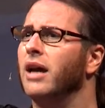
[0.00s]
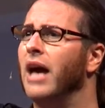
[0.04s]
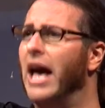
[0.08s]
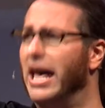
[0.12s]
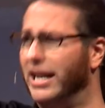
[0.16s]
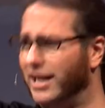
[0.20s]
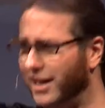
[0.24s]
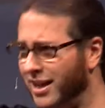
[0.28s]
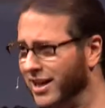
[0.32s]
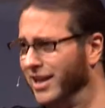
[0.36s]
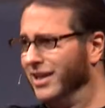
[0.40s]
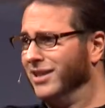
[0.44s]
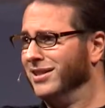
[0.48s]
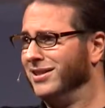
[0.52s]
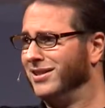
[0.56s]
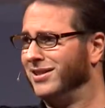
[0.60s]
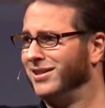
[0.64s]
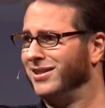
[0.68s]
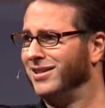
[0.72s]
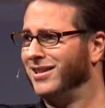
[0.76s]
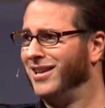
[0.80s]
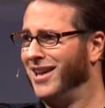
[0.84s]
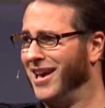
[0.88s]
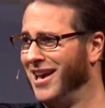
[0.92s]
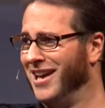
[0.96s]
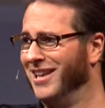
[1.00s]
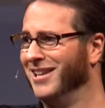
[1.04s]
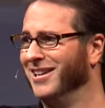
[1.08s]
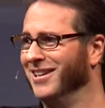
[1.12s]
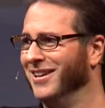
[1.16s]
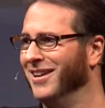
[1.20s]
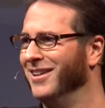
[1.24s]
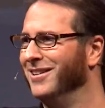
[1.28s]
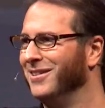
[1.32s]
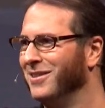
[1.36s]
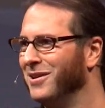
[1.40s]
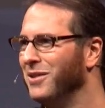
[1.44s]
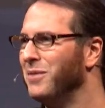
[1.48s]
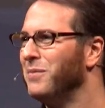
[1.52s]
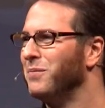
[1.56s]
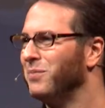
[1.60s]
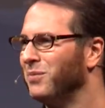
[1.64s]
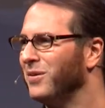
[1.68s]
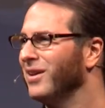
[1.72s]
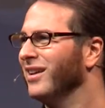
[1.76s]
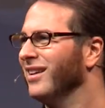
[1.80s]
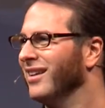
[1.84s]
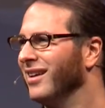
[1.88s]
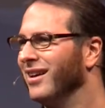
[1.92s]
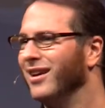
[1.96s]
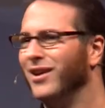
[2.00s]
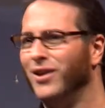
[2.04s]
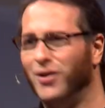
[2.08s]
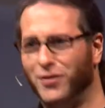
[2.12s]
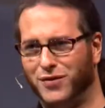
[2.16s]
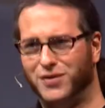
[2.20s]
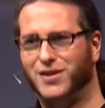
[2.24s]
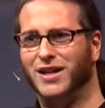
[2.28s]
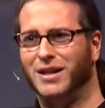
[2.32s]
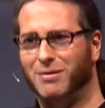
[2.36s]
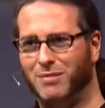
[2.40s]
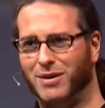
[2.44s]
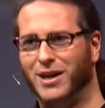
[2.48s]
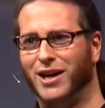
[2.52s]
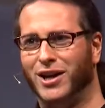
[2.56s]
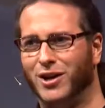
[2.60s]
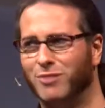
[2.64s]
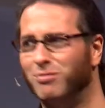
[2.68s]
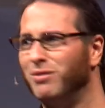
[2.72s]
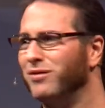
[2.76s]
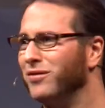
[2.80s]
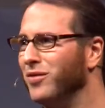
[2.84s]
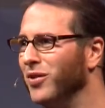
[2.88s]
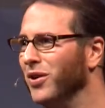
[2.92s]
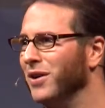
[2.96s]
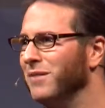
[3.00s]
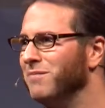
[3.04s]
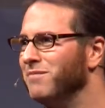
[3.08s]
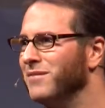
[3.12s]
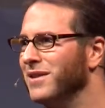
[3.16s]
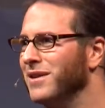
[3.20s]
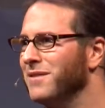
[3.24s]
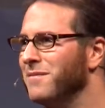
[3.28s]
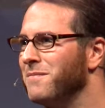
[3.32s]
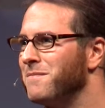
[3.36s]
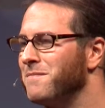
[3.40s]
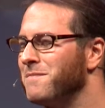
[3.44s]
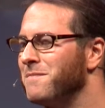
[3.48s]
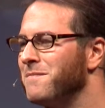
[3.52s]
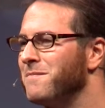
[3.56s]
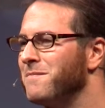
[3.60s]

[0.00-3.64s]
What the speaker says: and it is. You've seen me here before. Yeah.